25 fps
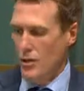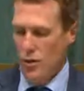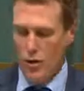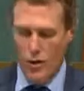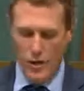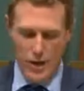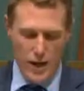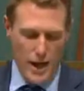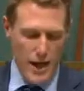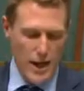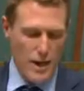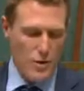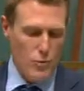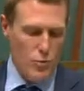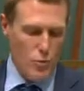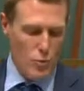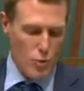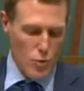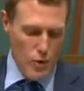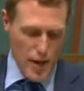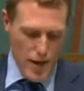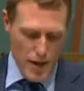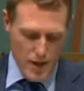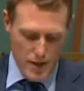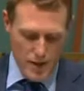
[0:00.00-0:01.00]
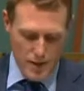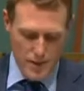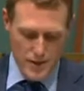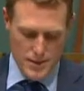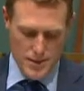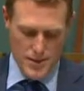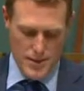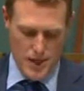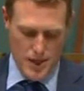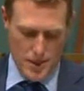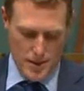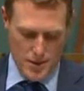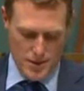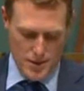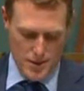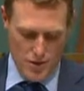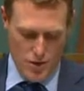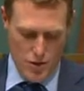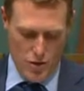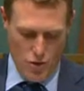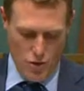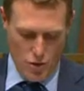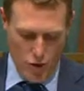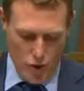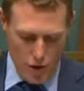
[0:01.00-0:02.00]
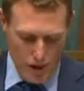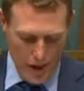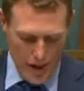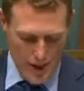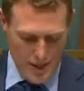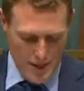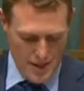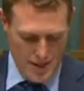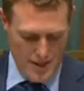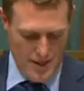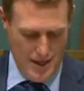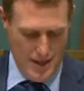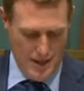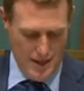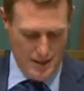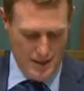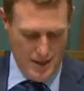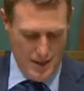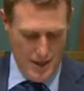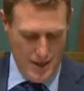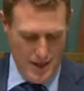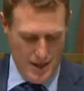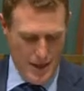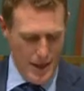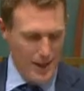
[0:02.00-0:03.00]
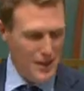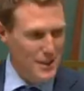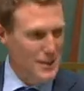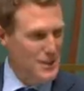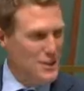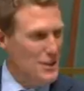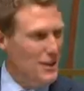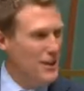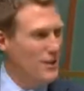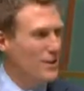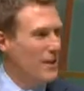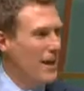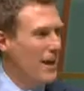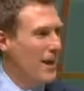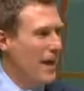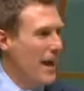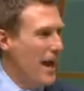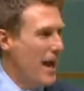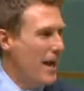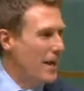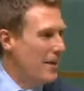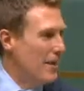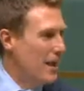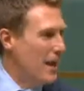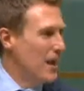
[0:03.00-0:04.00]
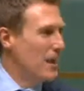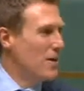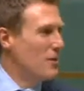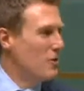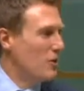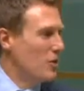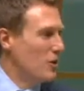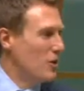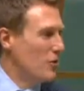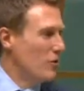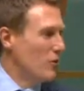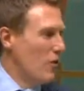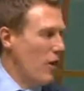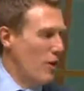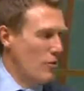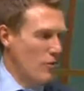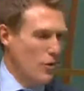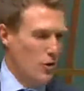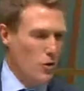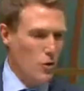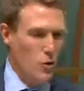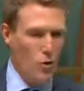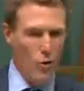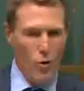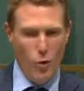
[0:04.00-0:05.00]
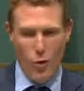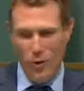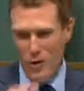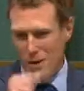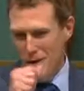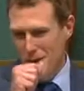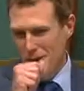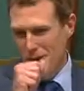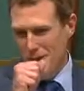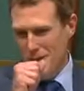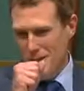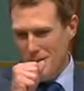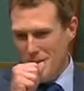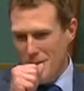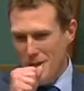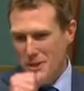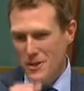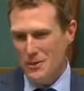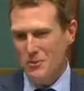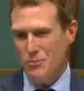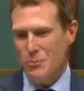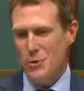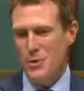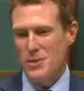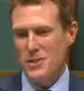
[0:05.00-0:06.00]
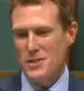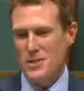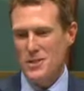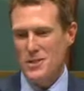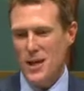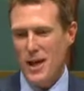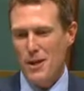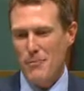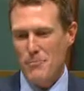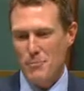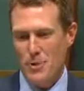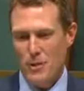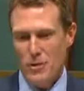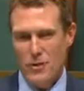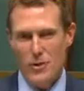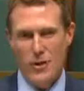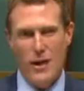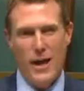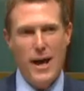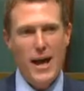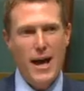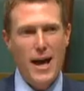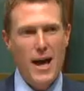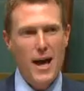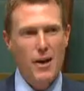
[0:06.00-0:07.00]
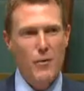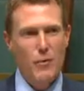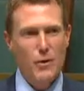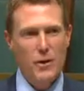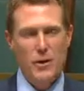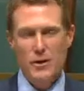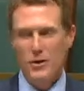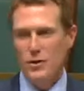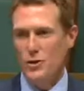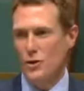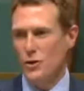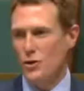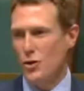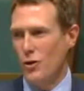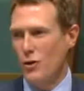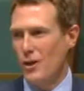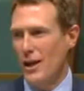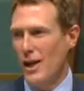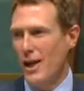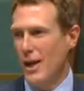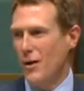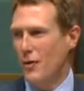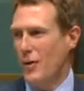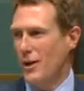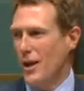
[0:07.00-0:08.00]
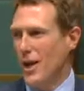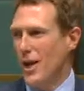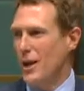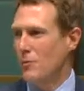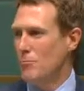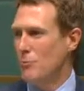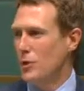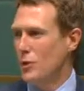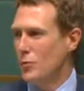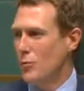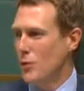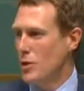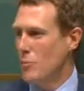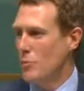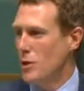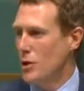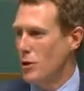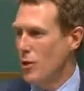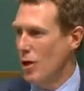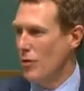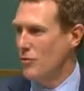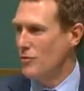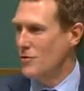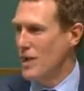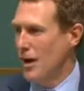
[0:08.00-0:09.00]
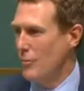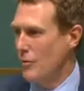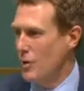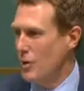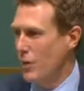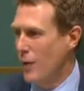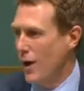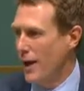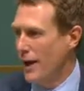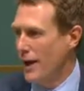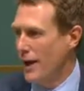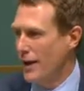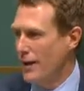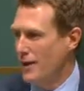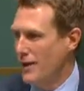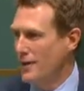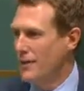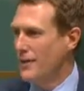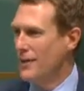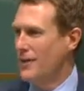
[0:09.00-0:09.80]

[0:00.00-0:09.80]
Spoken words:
Not a red cent. Not a cent. And indeed, that ad ended, if I recall, with a statement that John Howard had been ripping off WA,